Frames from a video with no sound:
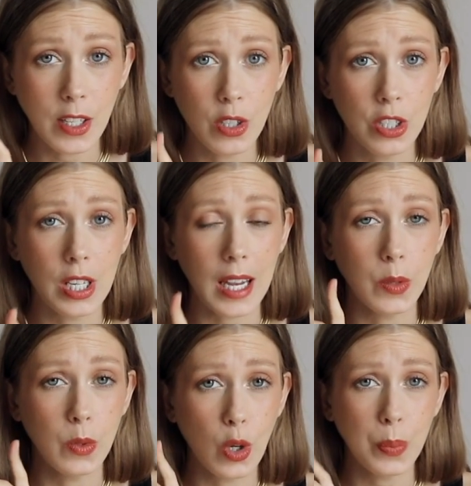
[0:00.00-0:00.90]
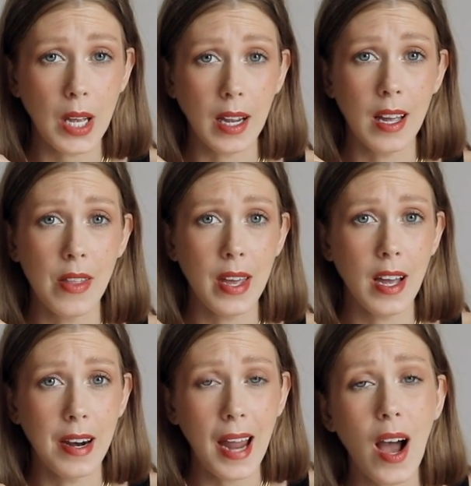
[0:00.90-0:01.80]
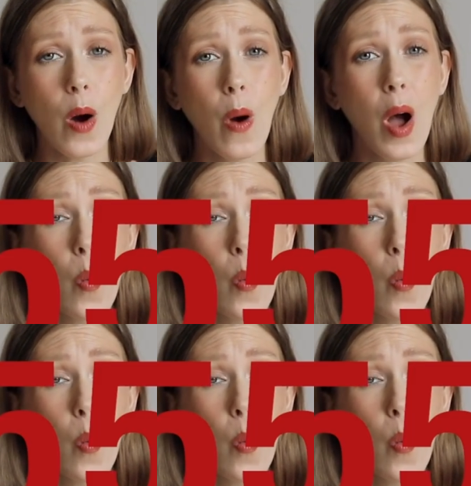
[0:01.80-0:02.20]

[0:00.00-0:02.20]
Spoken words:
I just checked with ShopTagger and they are now